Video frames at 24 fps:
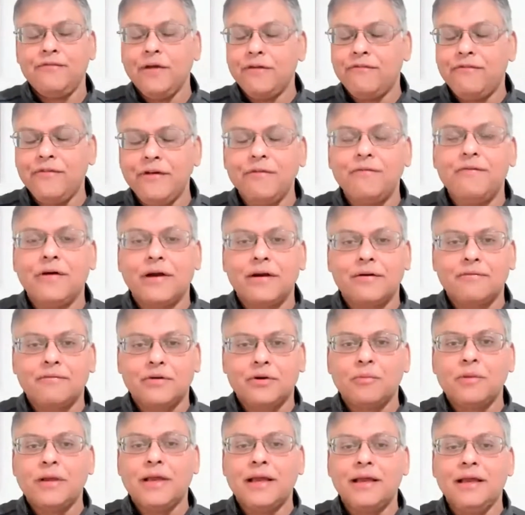we were
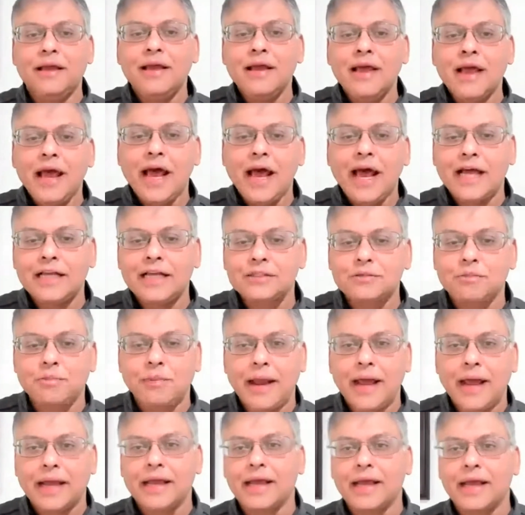to be as
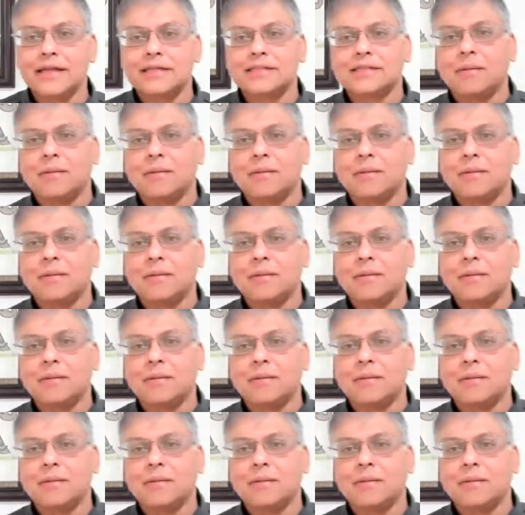bragging as